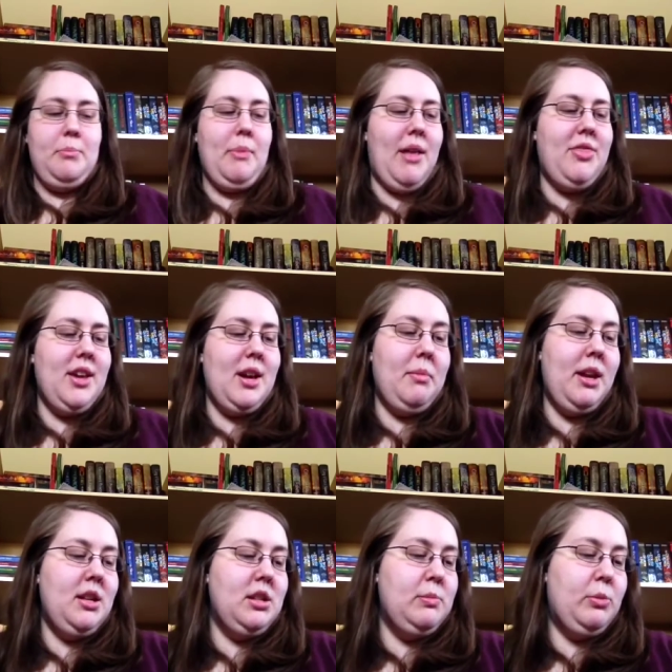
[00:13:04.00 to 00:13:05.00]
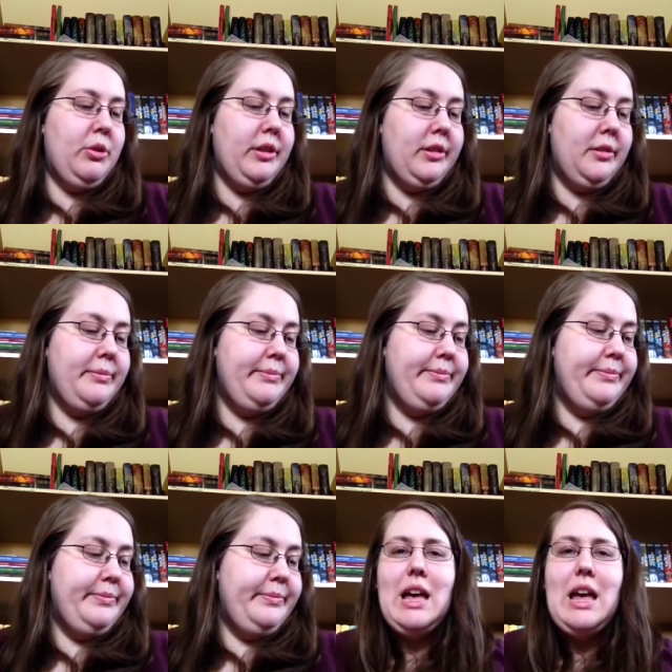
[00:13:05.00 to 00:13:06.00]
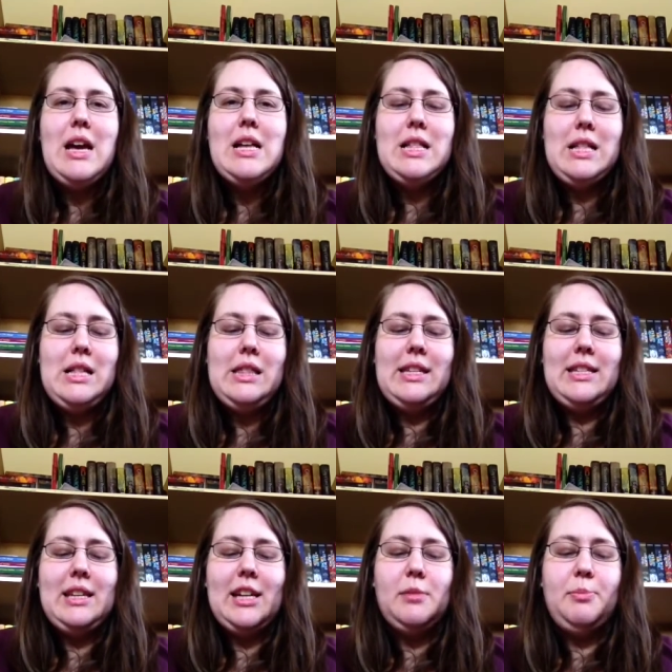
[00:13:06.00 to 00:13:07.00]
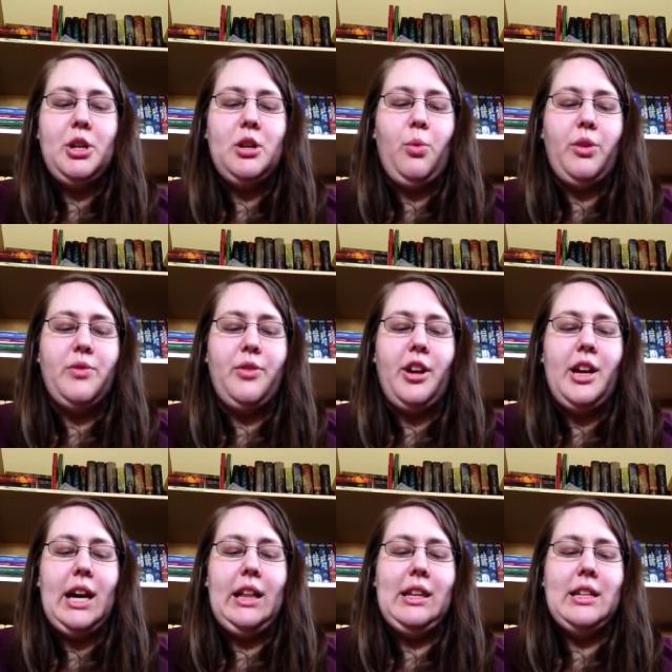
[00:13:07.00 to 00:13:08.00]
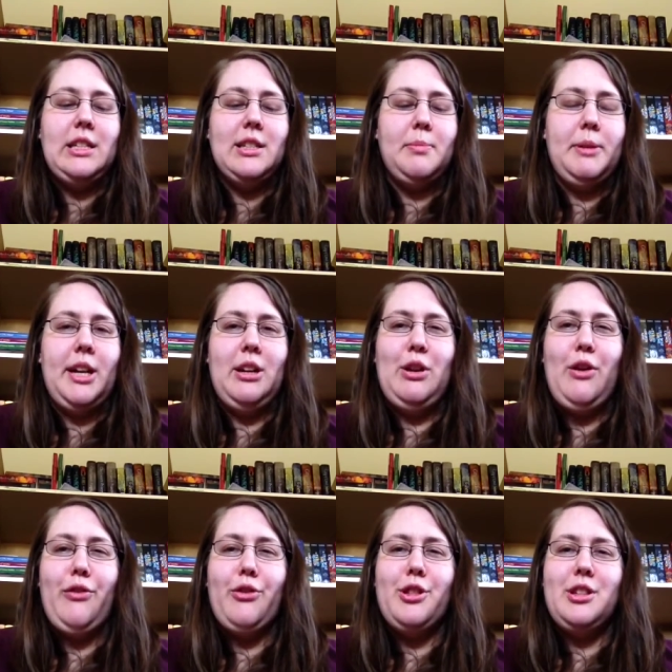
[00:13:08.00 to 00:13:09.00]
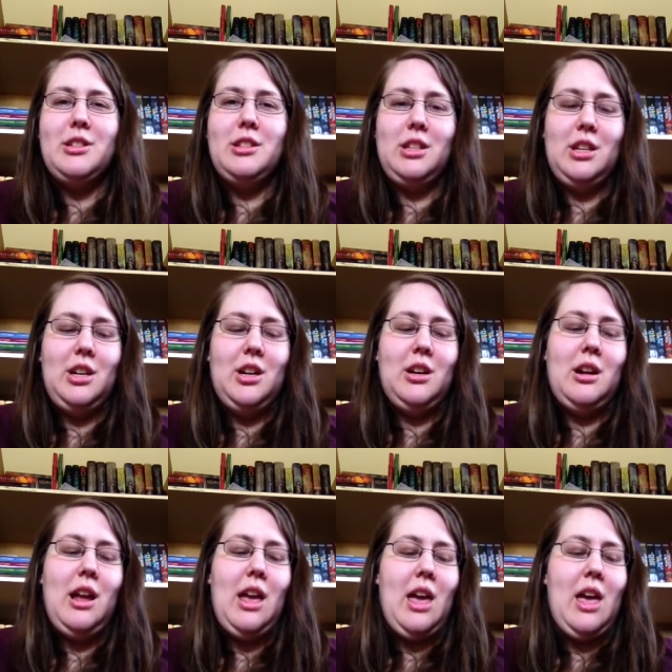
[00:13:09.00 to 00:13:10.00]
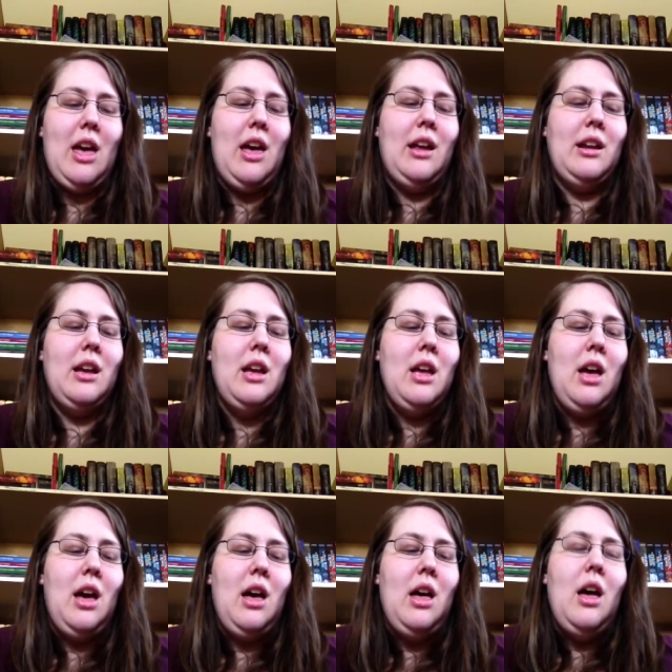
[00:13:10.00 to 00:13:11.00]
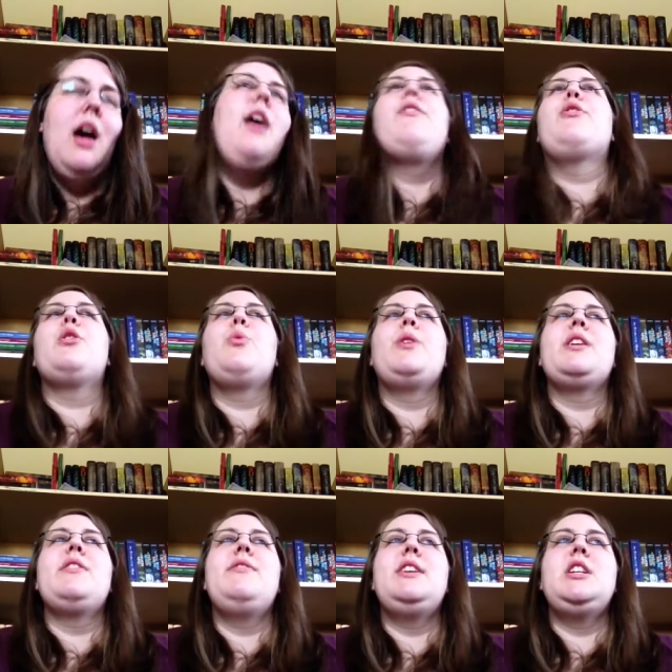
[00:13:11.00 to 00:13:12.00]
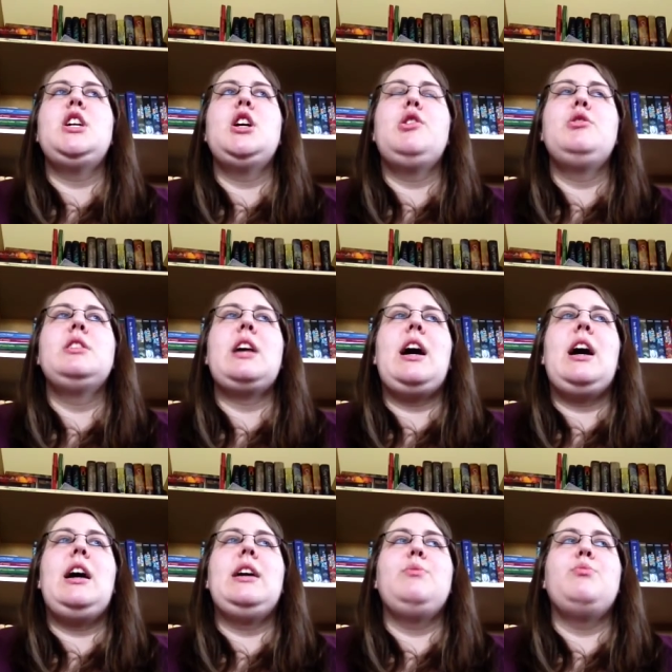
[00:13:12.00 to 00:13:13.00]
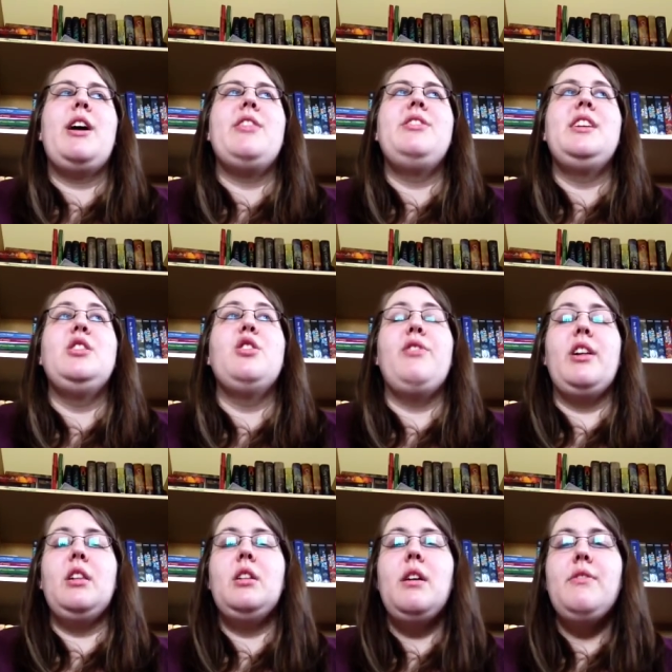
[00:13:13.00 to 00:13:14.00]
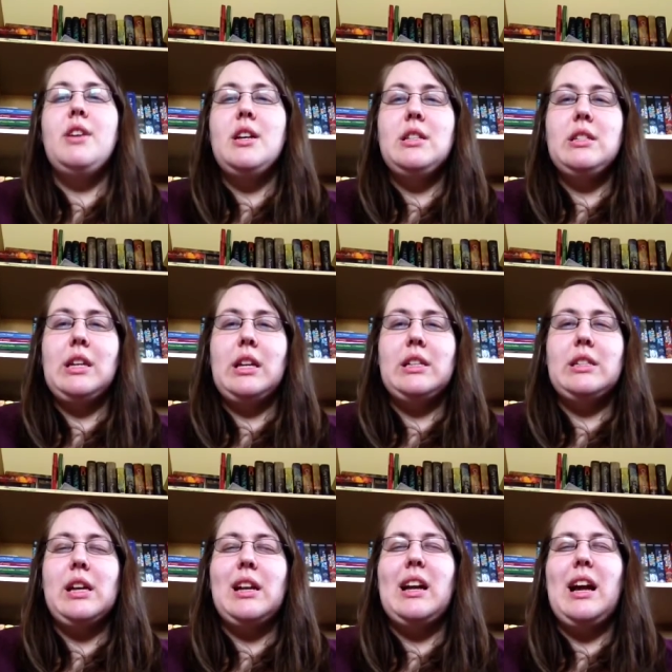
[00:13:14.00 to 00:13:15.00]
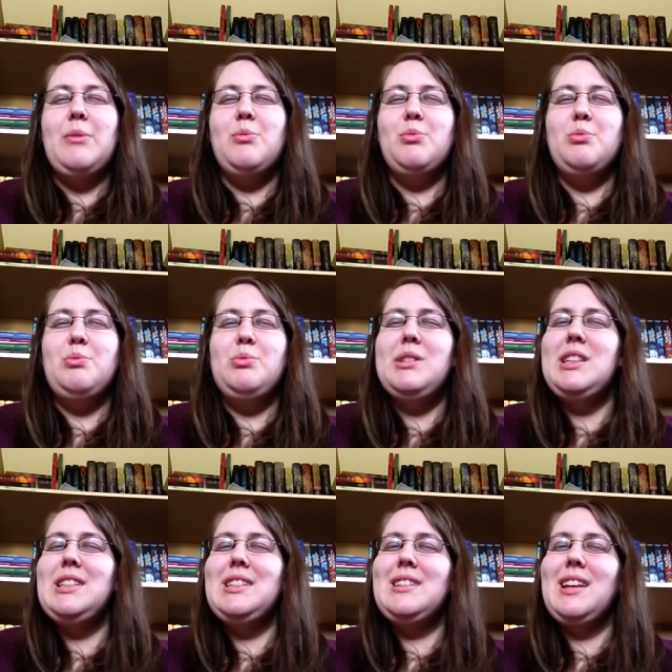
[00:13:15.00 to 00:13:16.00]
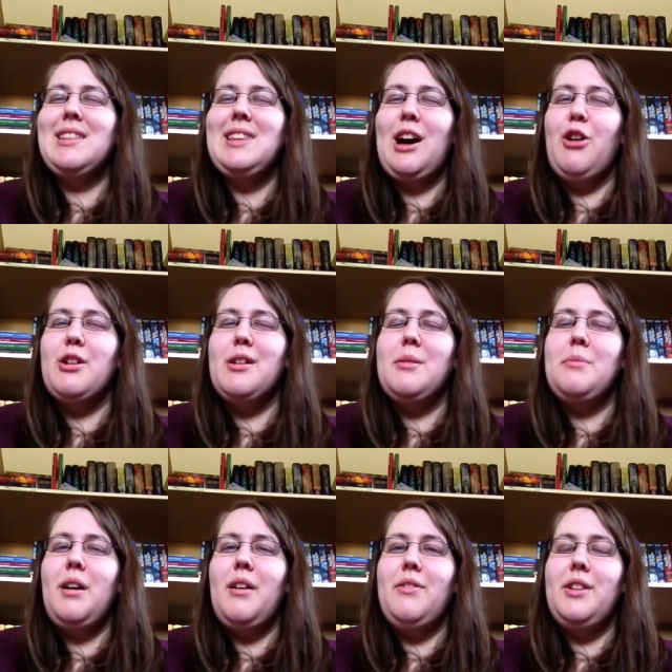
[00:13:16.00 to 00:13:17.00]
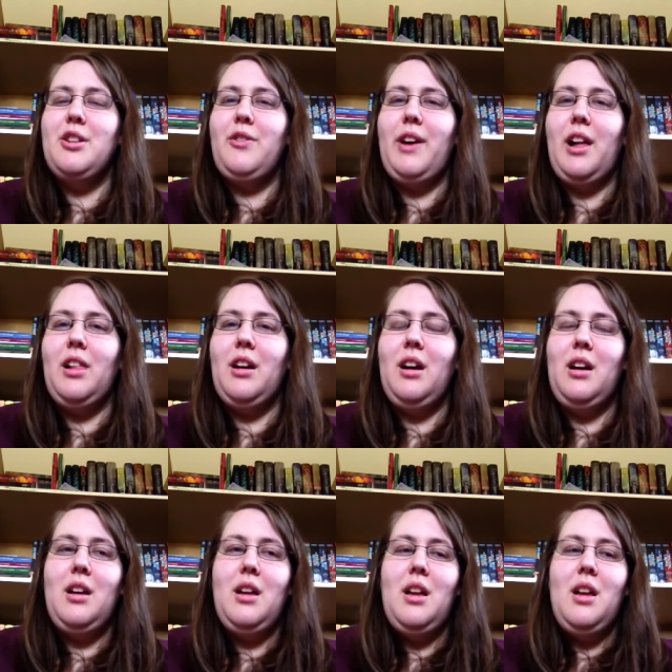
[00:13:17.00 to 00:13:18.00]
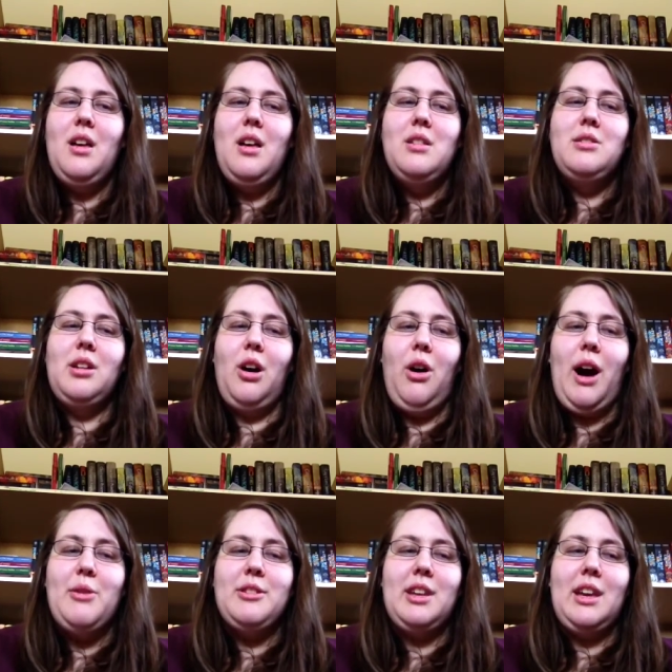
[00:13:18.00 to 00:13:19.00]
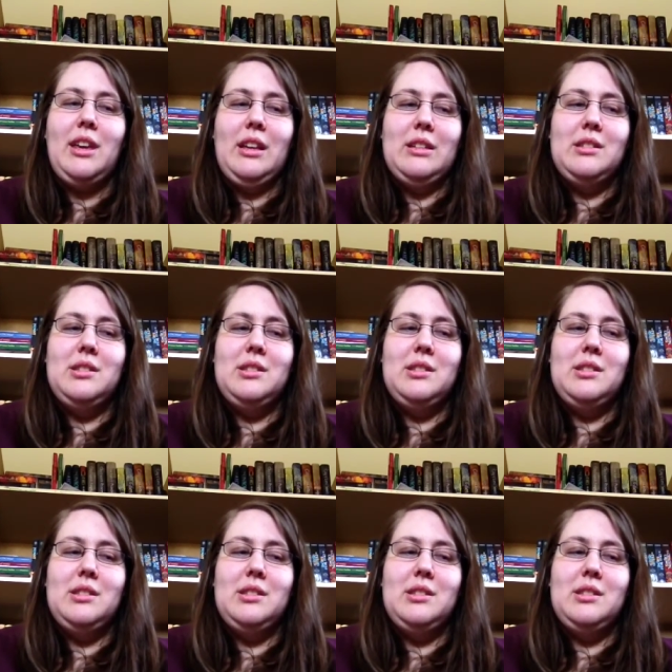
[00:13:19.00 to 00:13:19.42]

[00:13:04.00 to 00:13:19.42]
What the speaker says: I think I'm getting spoiled. This next book was very highly anticipated for this year, and for one of the videos, I read the novella of this, and I said I really didn't like the outcome of the novella, so I was like,